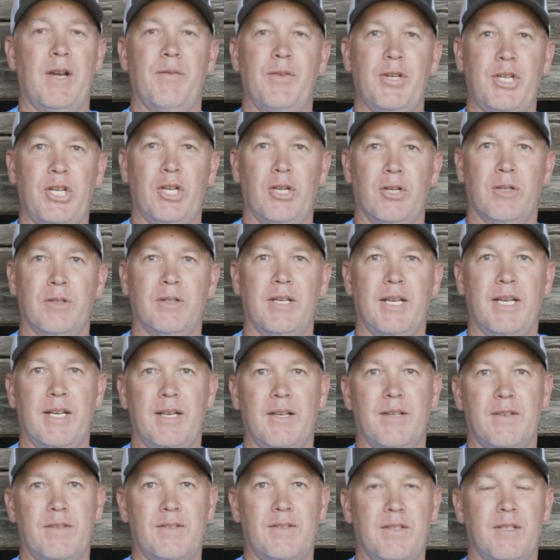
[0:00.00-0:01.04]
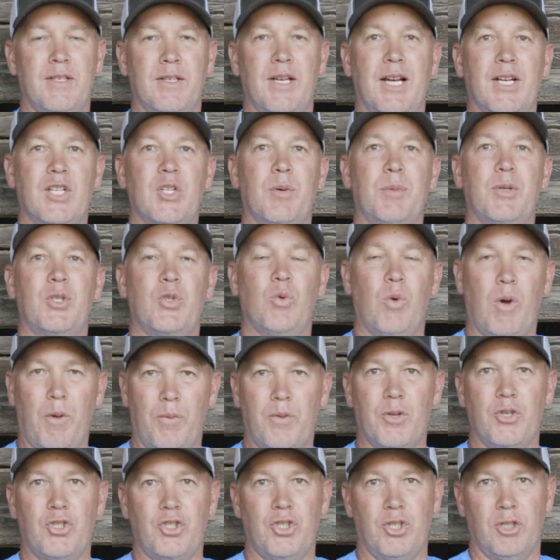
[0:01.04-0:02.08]
every year, and it's October
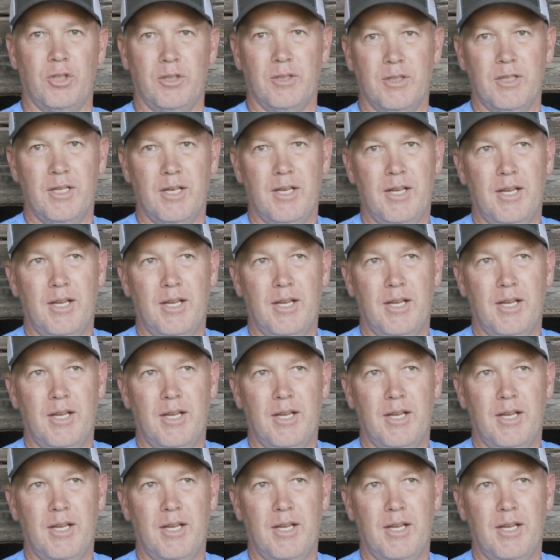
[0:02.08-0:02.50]
12th this year.